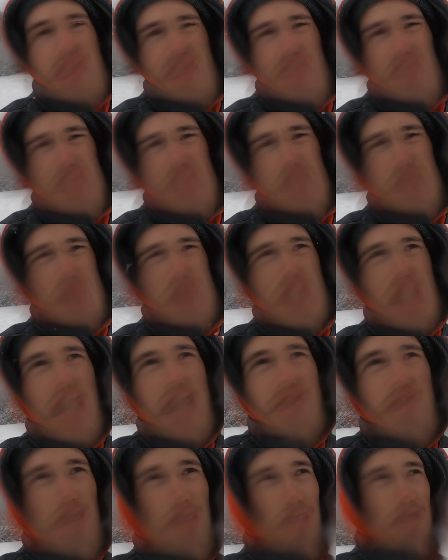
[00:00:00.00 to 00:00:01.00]
the 30-tooth
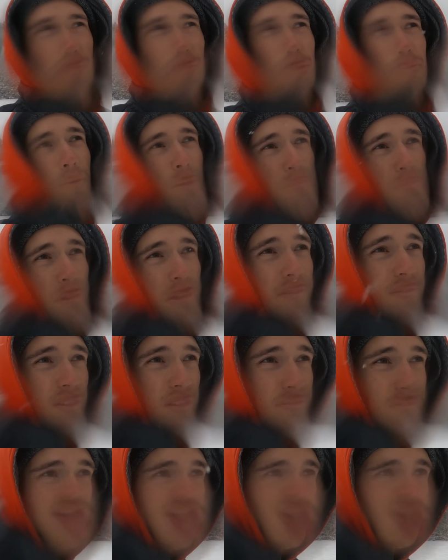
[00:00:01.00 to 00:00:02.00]
chainring in one of my
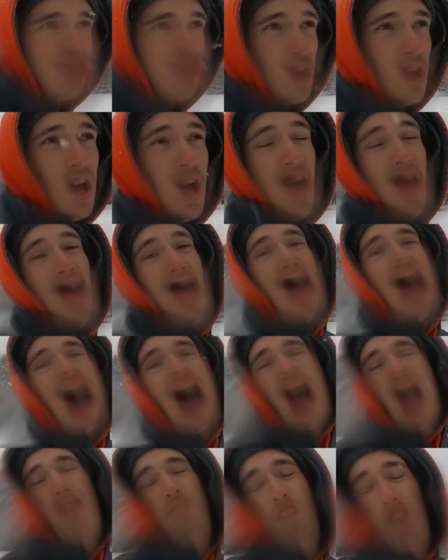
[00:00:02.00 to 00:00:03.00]
previous videos.
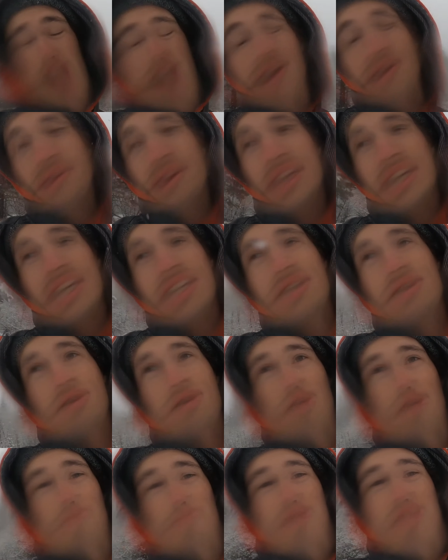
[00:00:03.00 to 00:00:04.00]
I thought it only
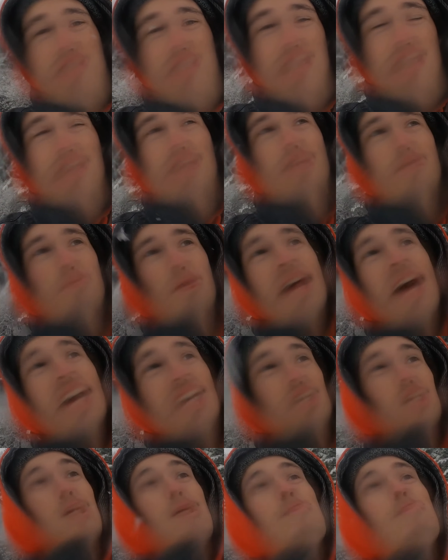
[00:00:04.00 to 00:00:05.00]
screwed up the teeth, but I
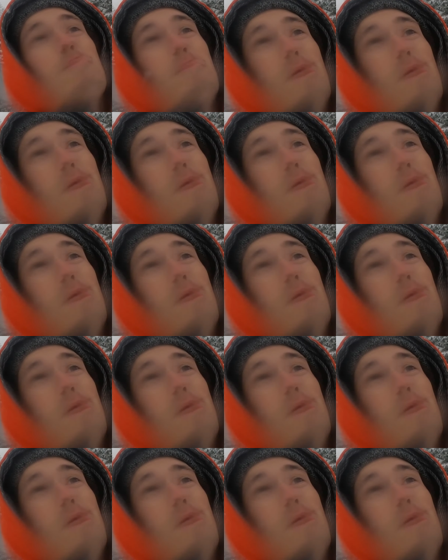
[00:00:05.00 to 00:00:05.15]
actually